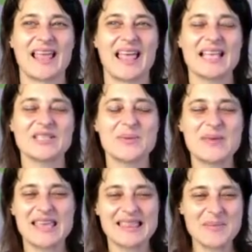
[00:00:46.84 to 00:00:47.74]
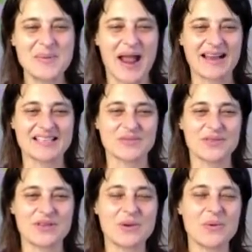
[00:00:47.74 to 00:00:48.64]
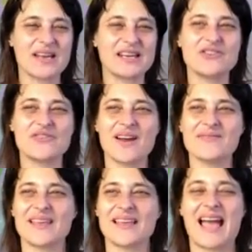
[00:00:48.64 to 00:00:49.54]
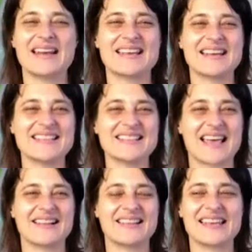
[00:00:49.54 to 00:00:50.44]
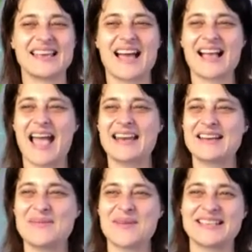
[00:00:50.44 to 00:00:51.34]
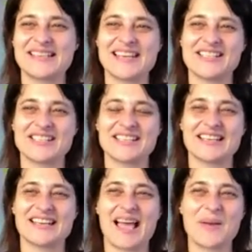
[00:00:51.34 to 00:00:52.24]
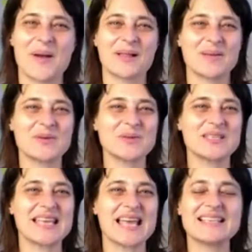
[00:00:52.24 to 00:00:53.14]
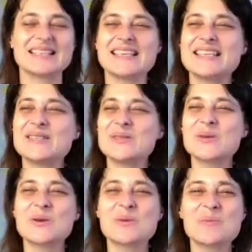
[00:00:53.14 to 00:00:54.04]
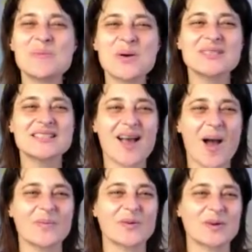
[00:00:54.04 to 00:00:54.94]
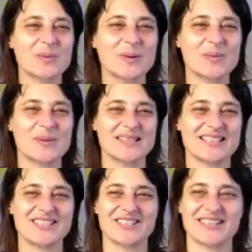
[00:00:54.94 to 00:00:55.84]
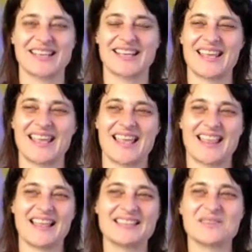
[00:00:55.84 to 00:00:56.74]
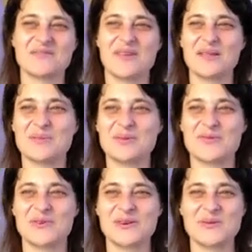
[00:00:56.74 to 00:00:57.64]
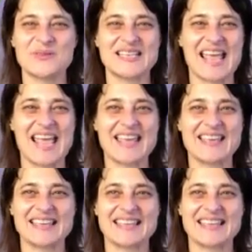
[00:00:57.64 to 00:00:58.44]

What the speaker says: As we begin the practice with a yoga nidra, a guided settling, a guided meditation, I welcome you to get into your most comfortable position that's available for you today.